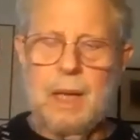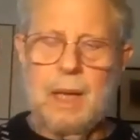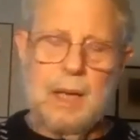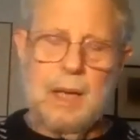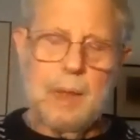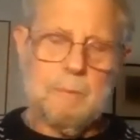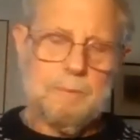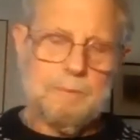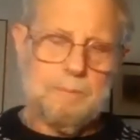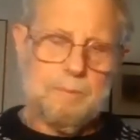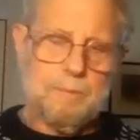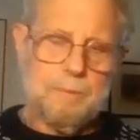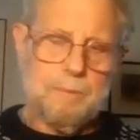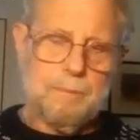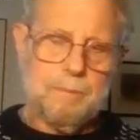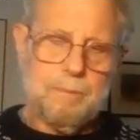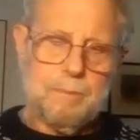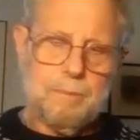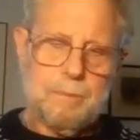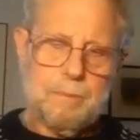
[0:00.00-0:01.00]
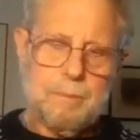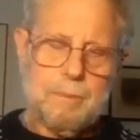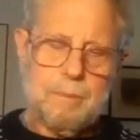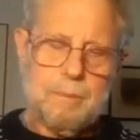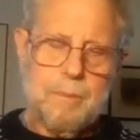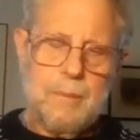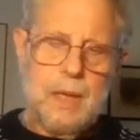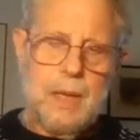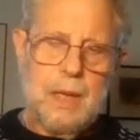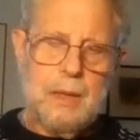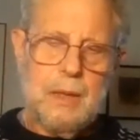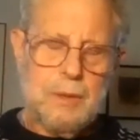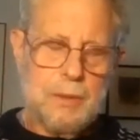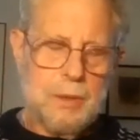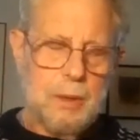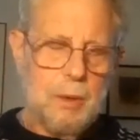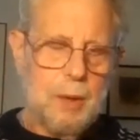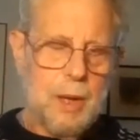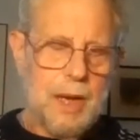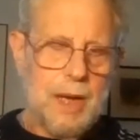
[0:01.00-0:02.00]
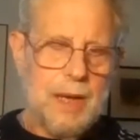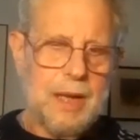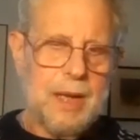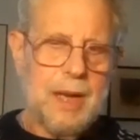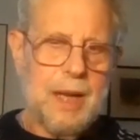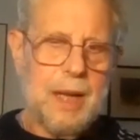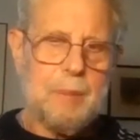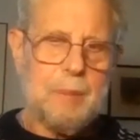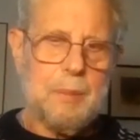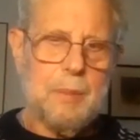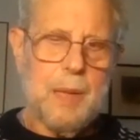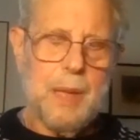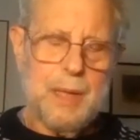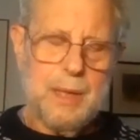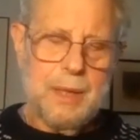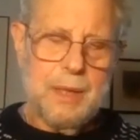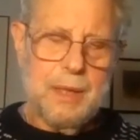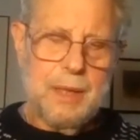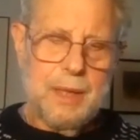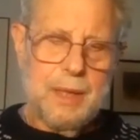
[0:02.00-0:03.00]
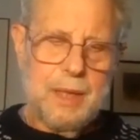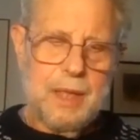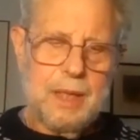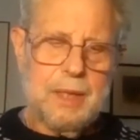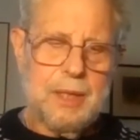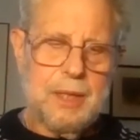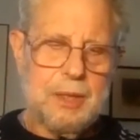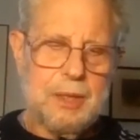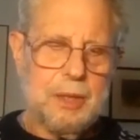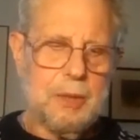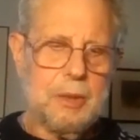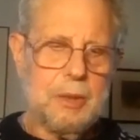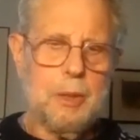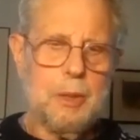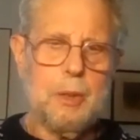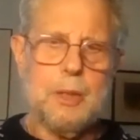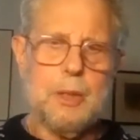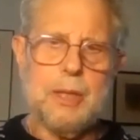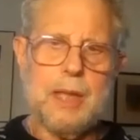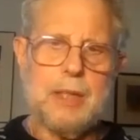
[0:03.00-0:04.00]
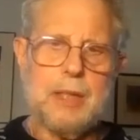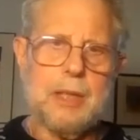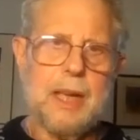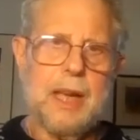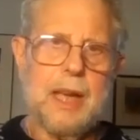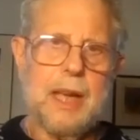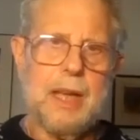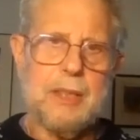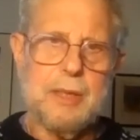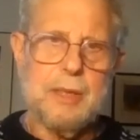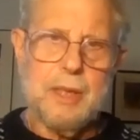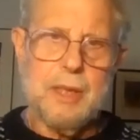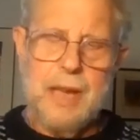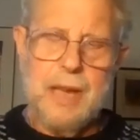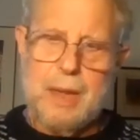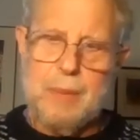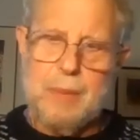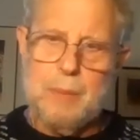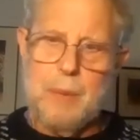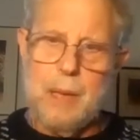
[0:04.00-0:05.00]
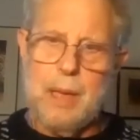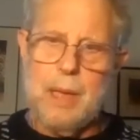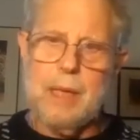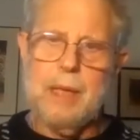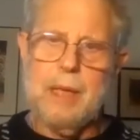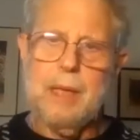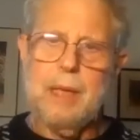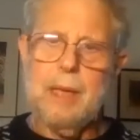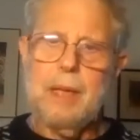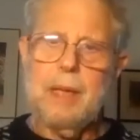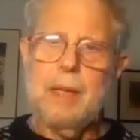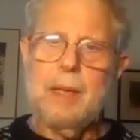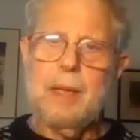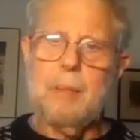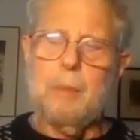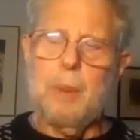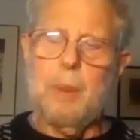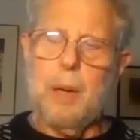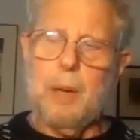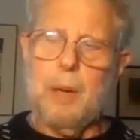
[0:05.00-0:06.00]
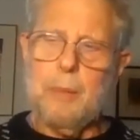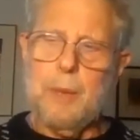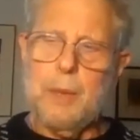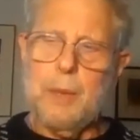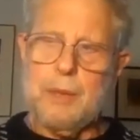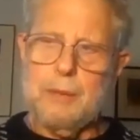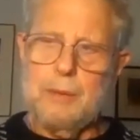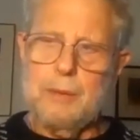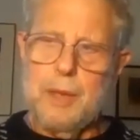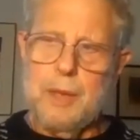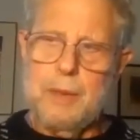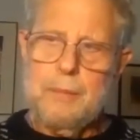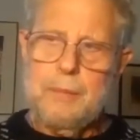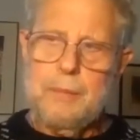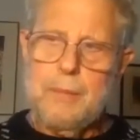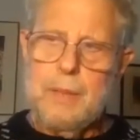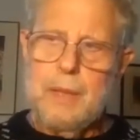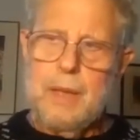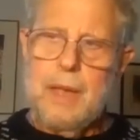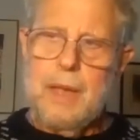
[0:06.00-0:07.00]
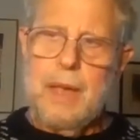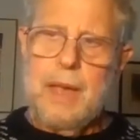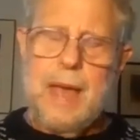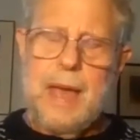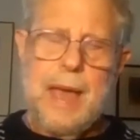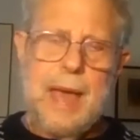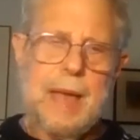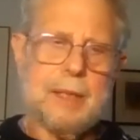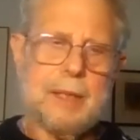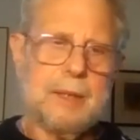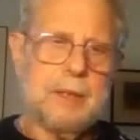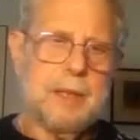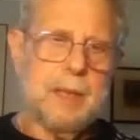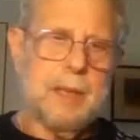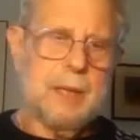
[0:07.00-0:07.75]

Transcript: So I got my initial Jewish education, had my bar mitzvah at